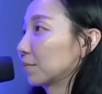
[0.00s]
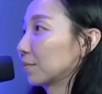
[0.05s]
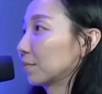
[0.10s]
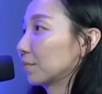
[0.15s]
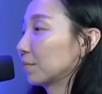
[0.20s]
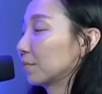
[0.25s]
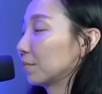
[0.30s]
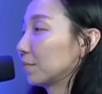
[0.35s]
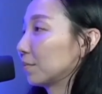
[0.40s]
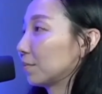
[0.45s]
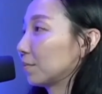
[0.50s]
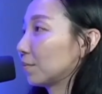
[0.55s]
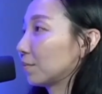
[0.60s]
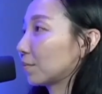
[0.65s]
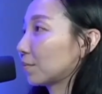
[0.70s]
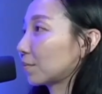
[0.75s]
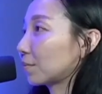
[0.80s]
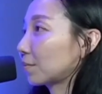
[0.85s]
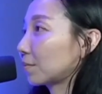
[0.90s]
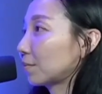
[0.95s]

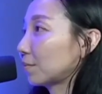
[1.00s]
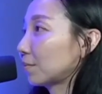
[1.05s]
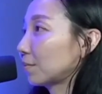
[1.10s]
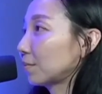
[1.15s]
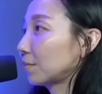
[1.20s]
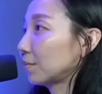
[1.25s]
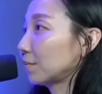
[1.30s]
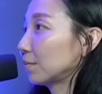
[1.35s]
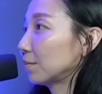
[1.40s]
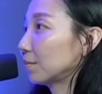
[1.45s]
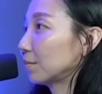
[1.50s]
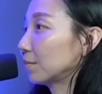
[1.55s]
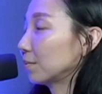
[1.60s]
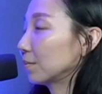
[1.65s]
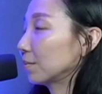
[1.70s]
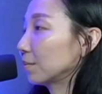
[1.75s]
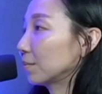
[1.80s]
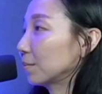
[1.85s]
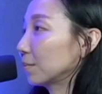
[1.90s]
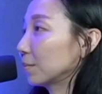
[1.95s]

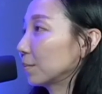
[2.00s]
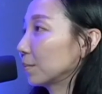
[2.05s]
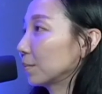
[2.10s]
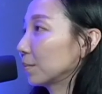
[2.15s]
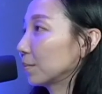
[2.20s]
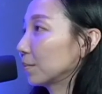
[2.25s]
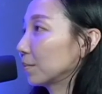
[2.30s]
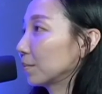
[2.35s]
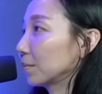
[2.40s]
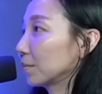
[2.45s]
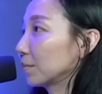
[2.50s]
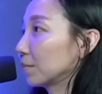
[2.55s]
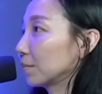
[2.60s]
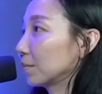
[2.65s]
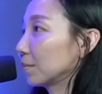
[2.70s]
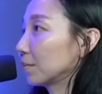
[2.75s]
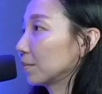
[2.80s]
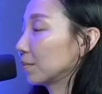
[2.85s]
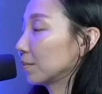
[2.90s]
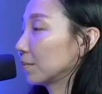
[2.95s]

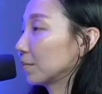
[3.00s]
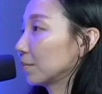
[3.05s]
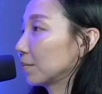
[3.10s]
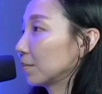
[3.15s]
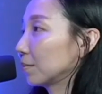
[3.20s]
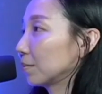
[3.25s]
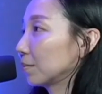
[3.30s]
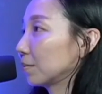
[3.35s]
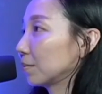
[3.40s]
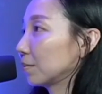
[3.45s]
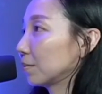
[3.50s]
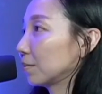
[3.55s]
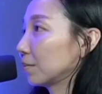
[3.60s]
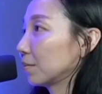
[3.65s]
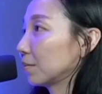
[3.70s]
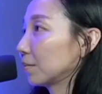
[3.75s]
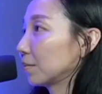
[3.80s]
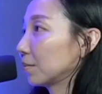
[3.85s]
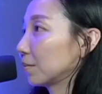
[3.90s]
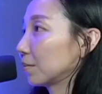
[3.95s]

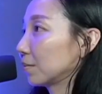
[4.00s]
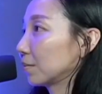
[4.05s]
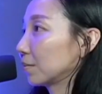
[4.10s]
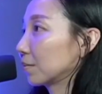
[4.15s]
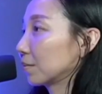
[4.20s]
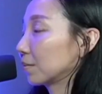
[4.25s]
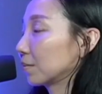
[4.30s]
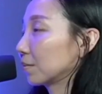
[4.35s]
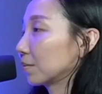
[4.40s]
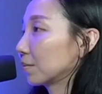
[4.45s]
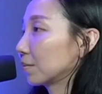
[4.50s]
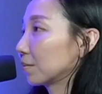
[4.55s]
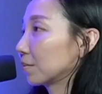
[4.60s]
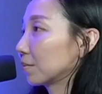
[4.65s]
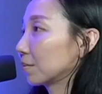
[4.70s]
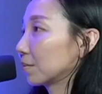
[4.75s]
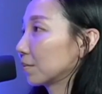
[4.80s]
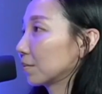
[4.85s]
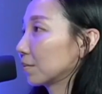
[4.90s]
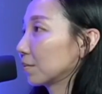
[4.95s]

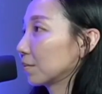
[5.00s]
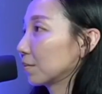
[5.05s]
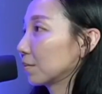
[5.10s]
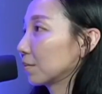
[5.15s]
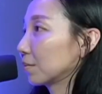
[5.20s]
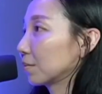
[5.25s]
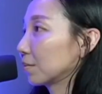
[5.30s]
(not speaking)